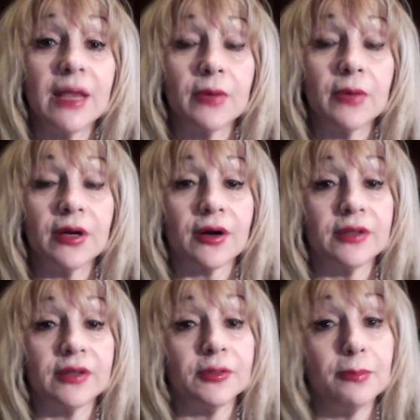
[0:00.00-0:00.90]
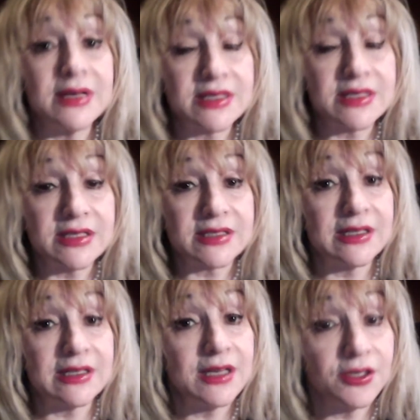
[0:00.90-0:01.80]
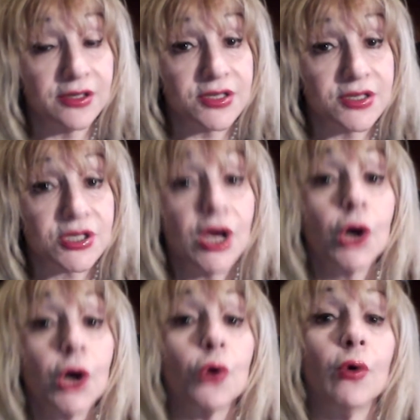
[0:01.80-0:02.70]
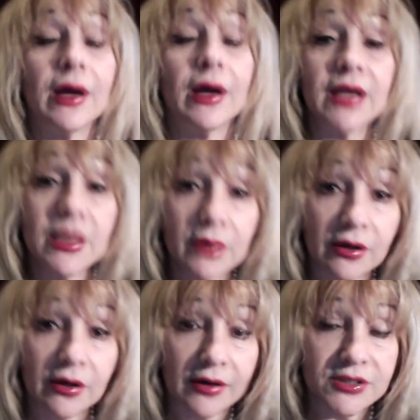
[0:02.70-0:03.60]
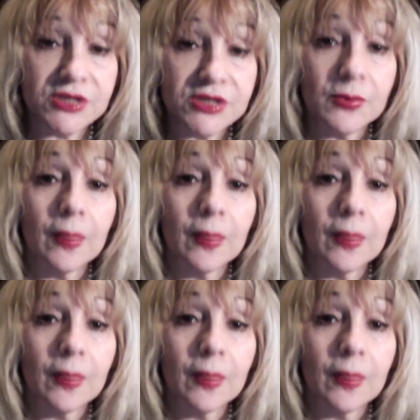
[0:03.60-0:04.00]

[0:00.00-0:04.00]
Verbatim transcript: immigrant business leaders who are immigrants,